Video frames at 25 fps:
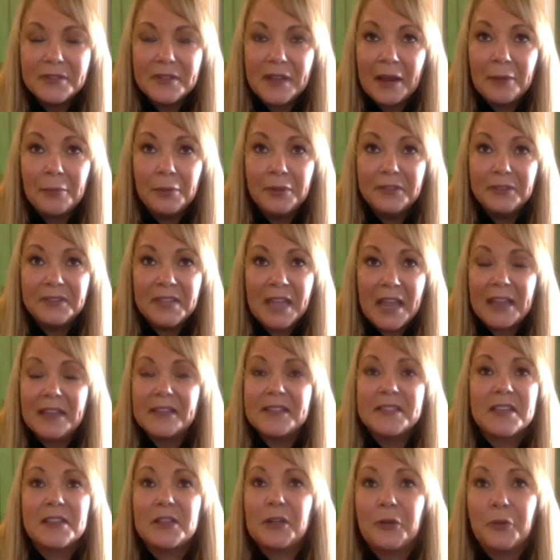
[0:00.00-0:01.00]
i will i
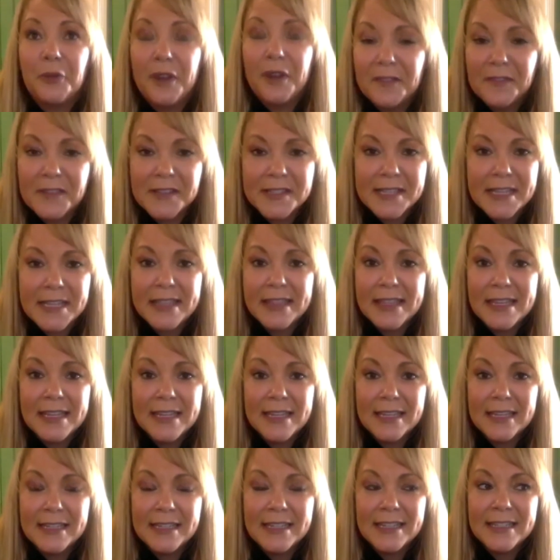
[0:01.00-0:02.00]
will take it to the grave
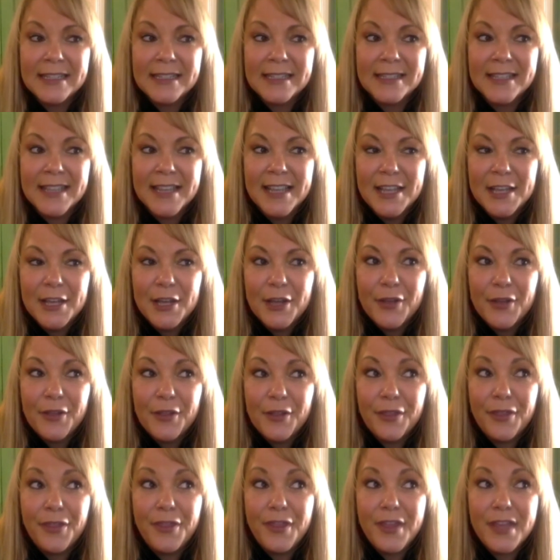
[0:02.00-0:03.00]
because i think it is
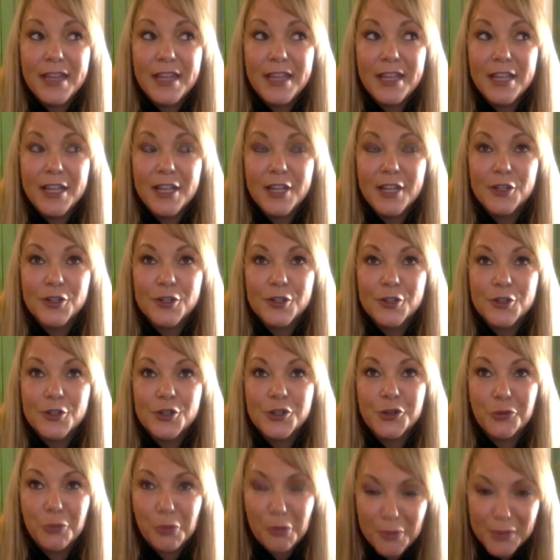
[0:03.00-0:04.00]
the
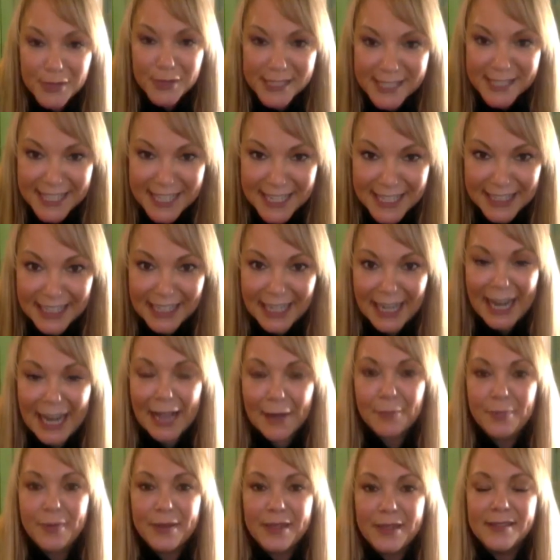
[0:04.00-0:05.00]
truest
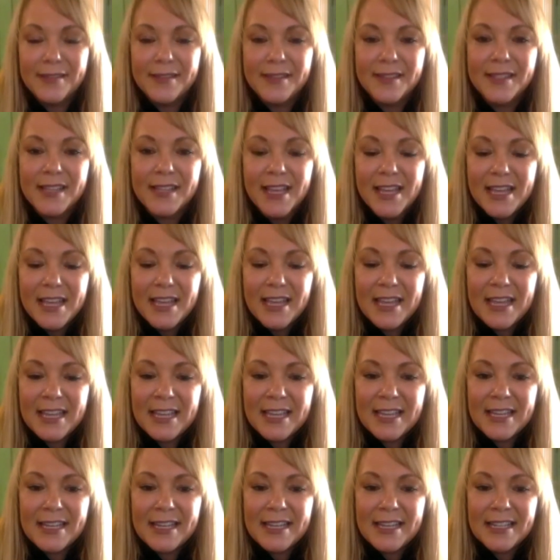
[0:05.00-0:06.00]
thing that happens
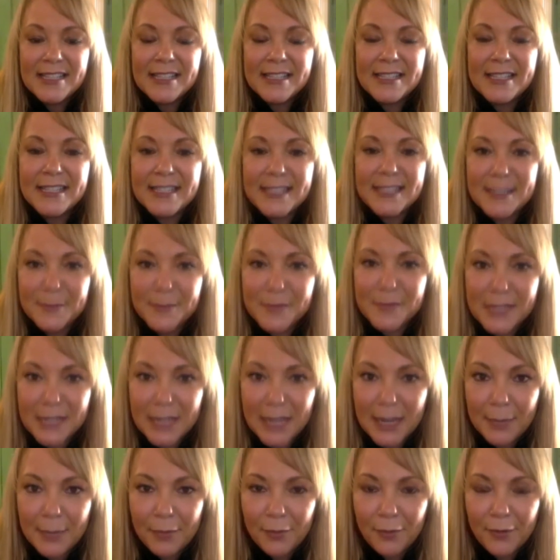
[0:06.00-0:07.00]
in
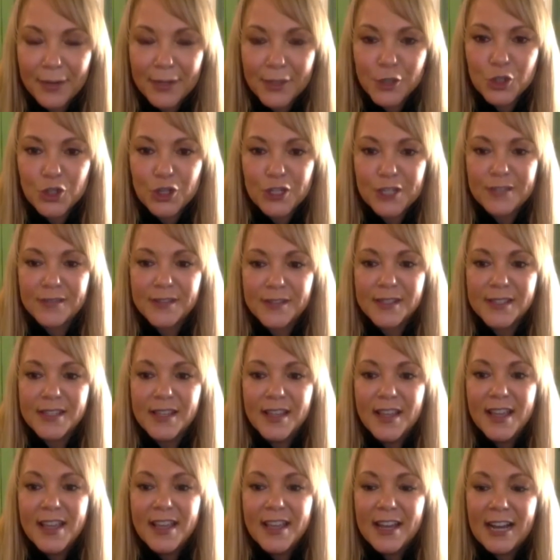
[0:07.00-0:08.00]
systems and
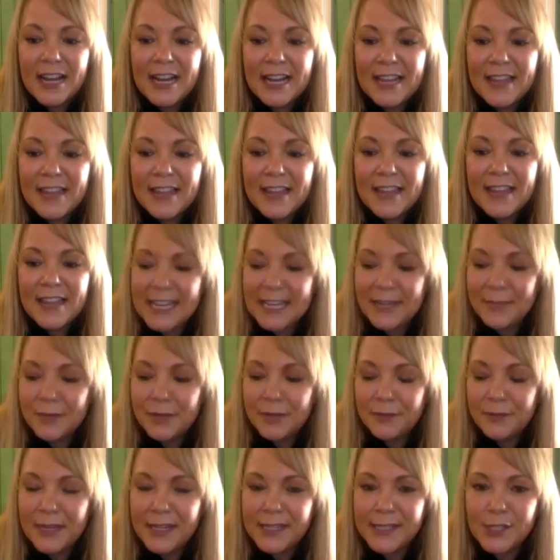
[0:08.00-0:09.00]
operations uh, the
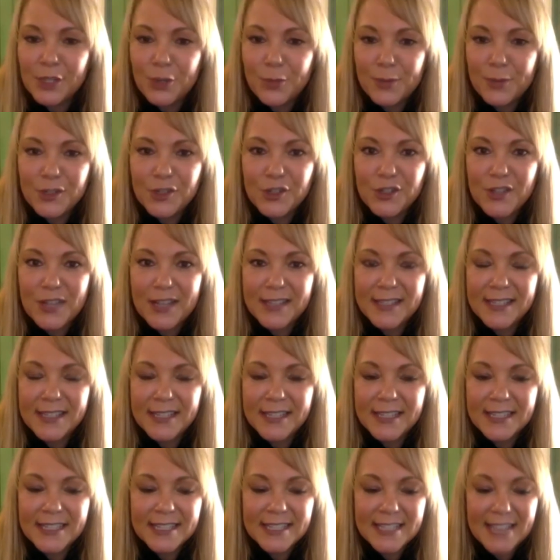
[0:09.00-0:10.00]
statement makes so much
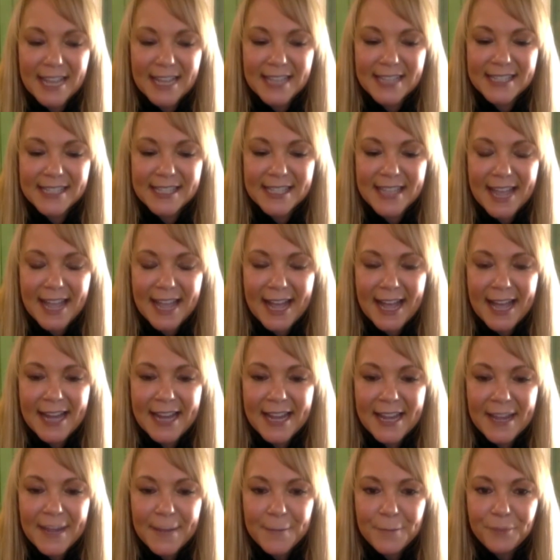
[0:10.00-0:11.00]
sense and it says
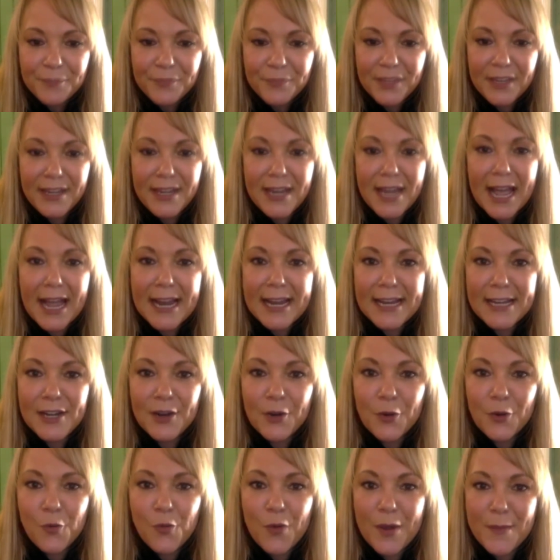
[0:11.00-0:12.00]
that
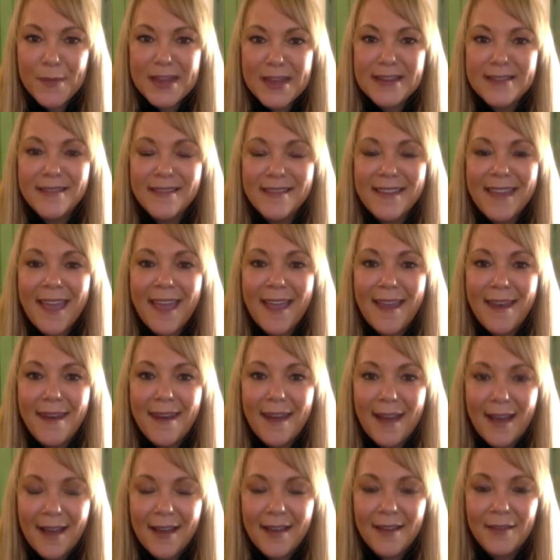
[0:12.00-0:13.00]
nine women
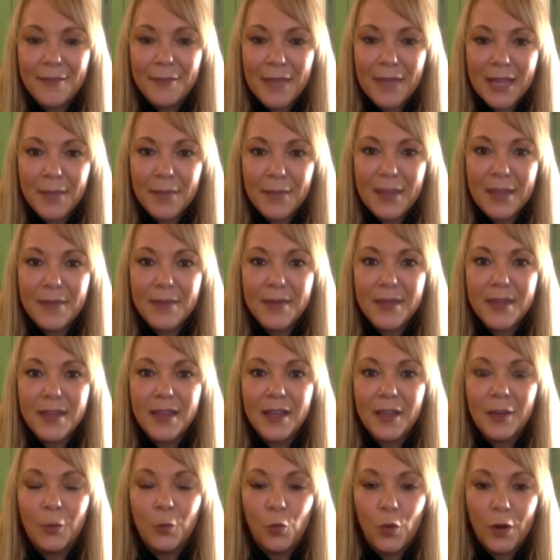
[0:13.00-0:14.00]
cannot make a
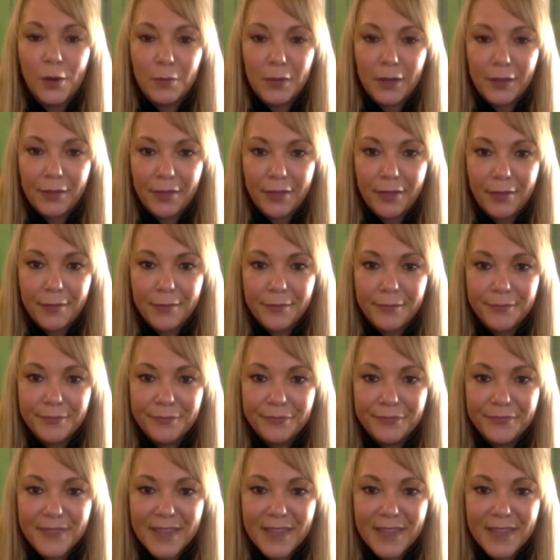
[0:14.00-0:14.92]
baby in one month